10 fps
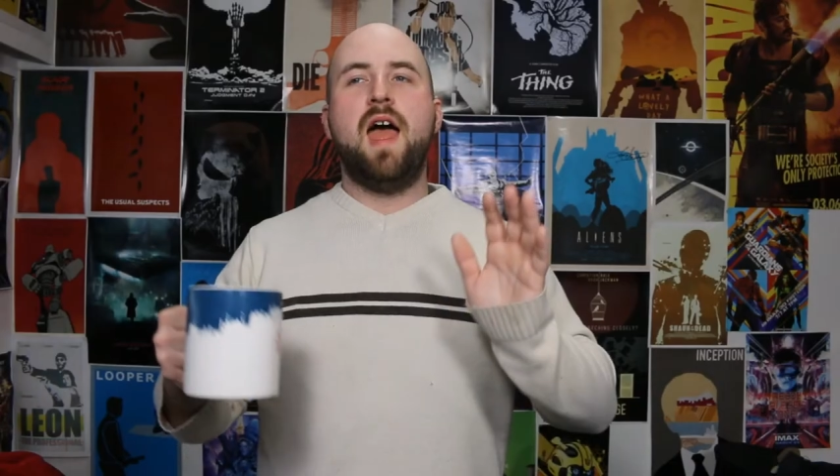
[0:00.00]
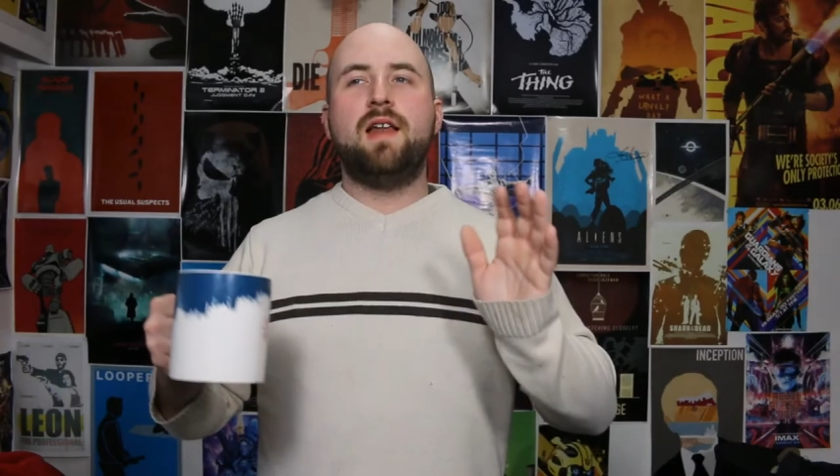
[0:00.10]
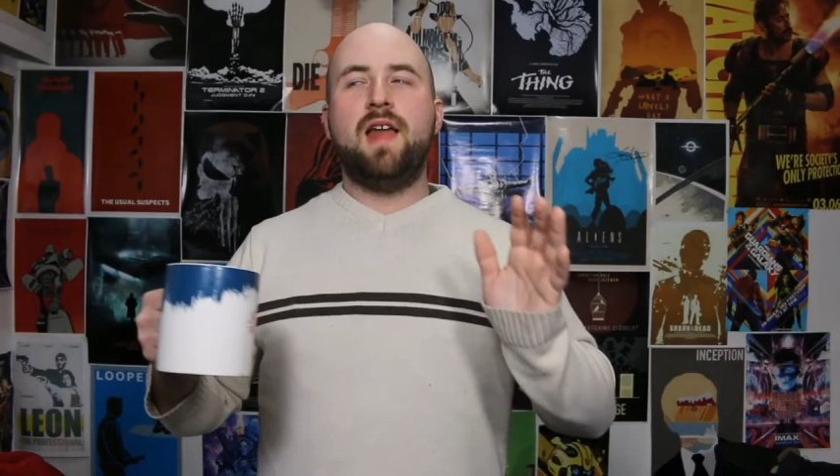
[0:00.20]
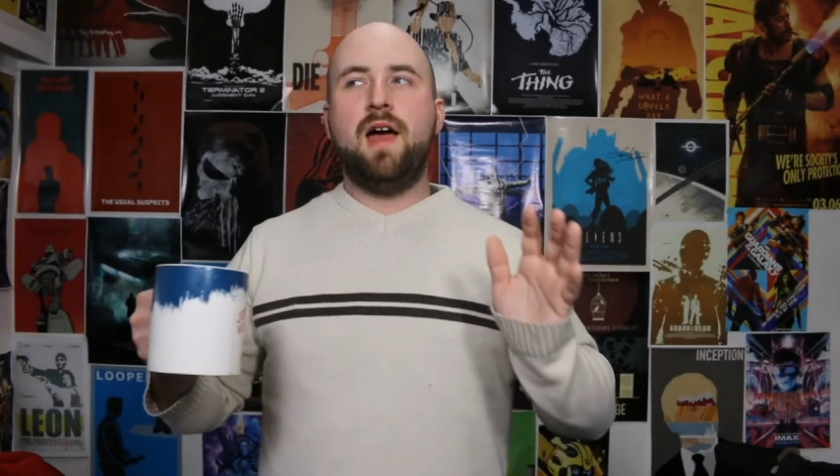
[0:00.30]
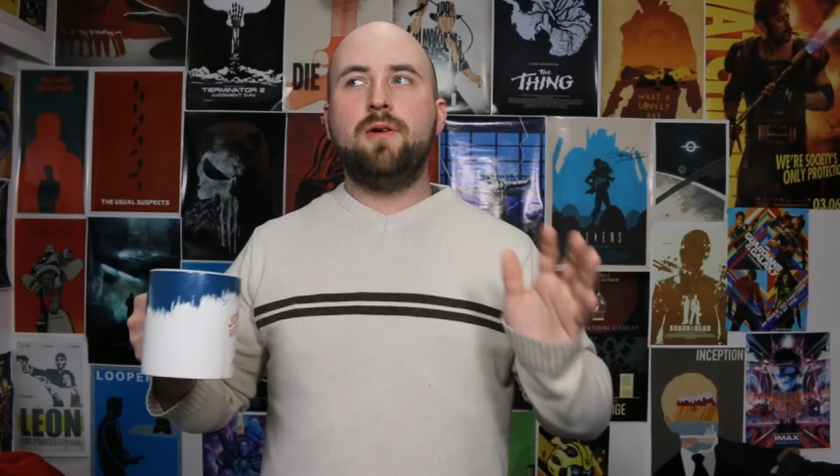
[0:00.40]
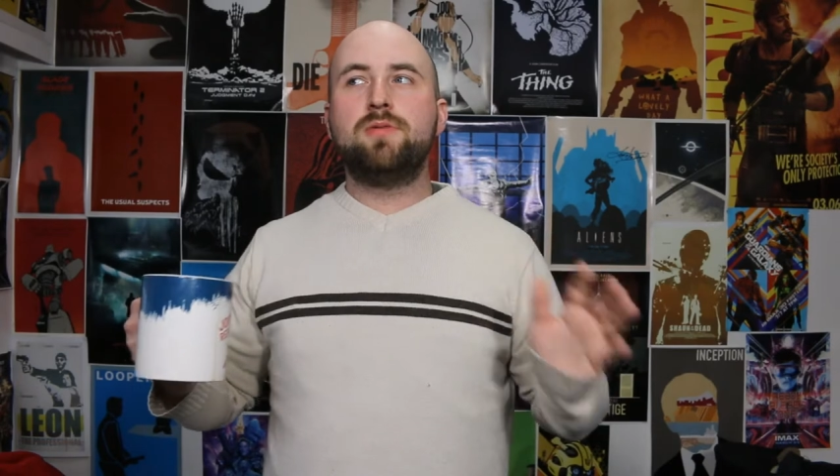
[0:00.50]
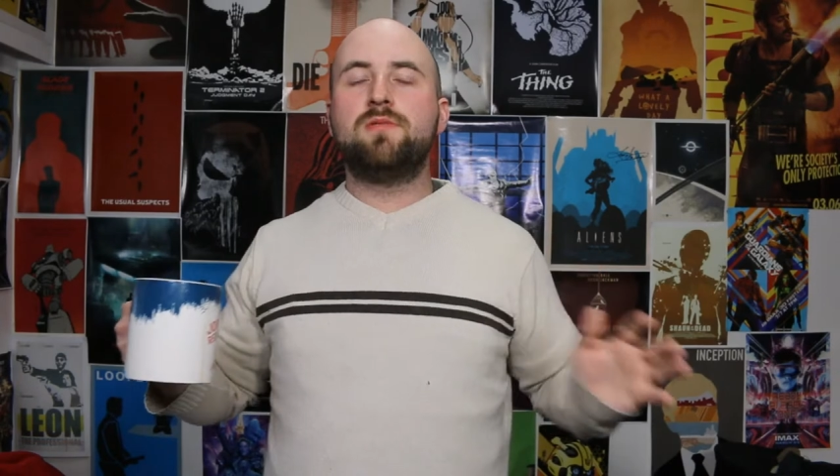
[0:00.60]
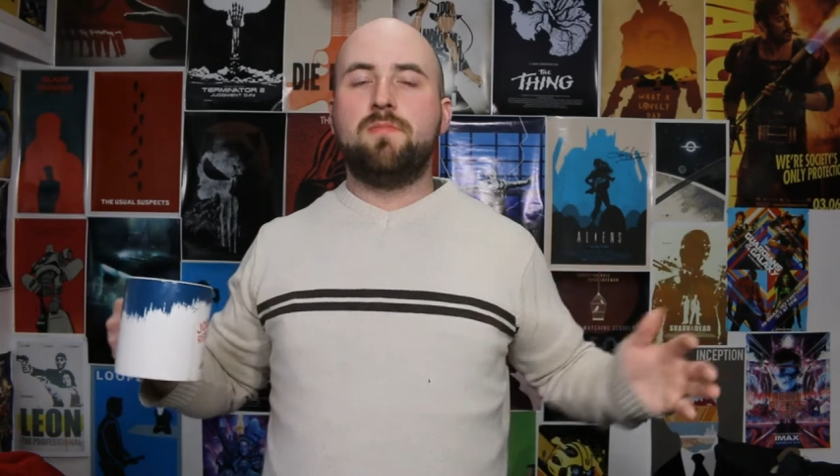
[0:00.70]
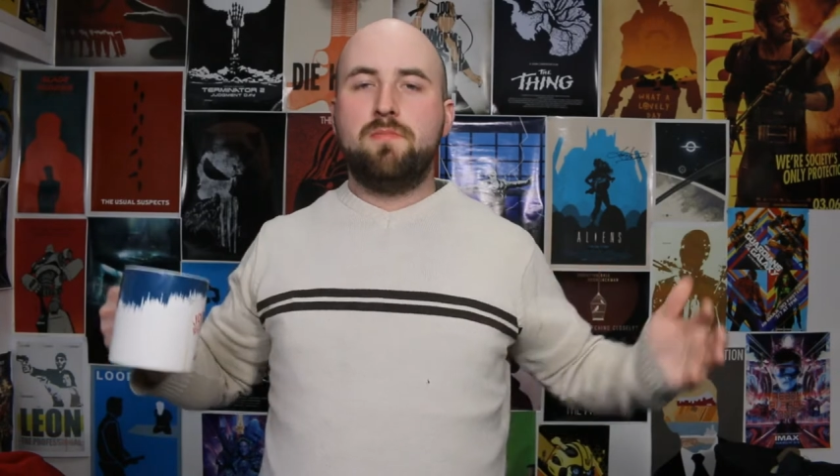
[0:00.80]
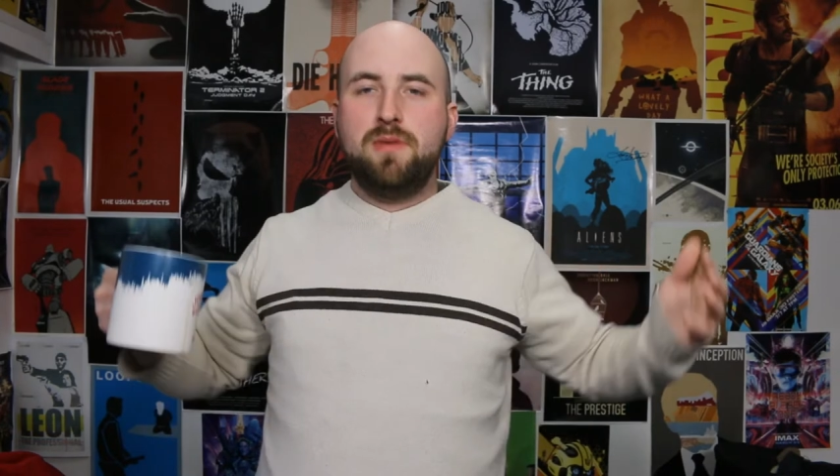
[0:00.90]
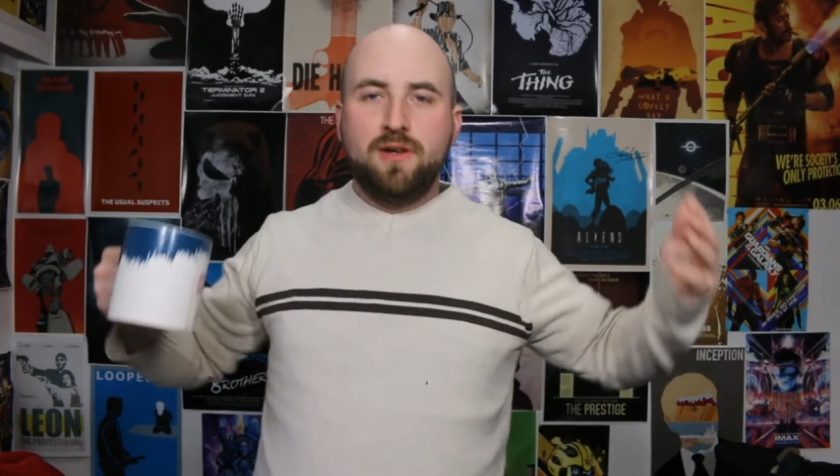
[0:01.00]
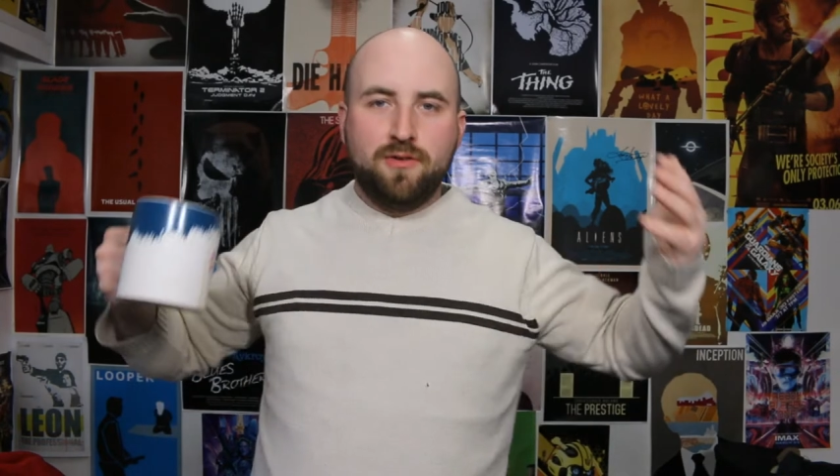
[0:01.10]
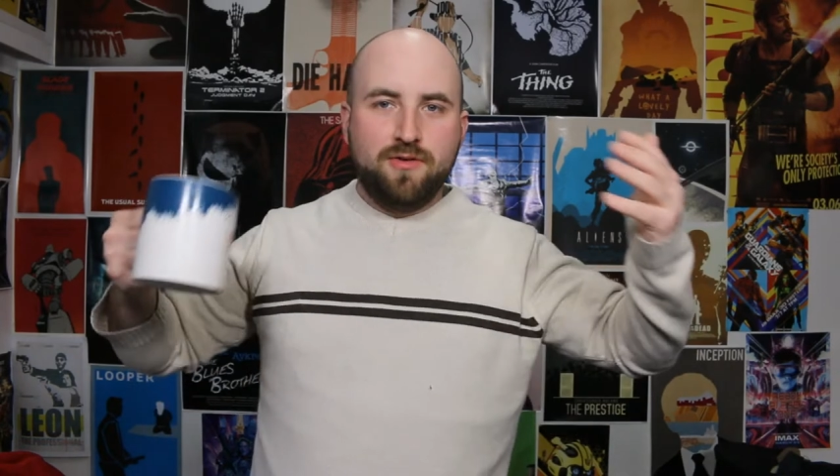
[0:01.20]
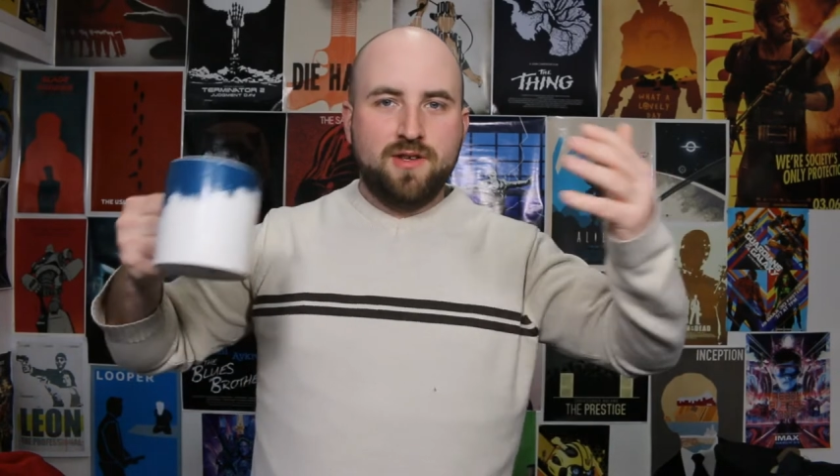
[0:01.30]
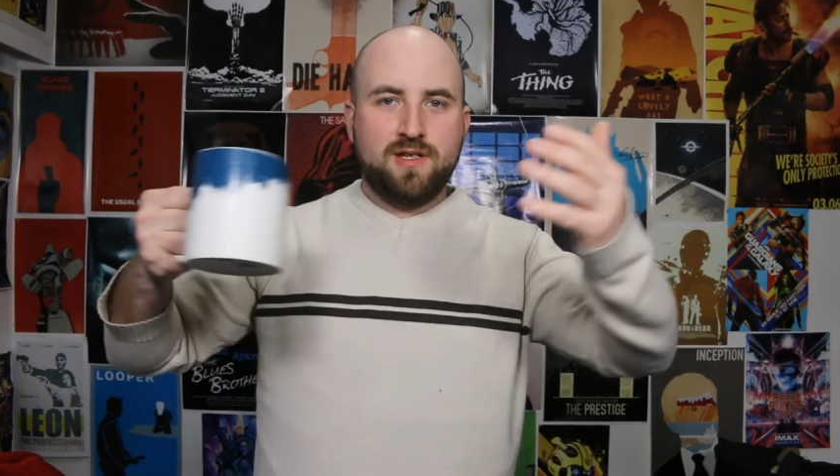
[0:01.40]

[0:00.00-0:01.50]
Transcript: and helps build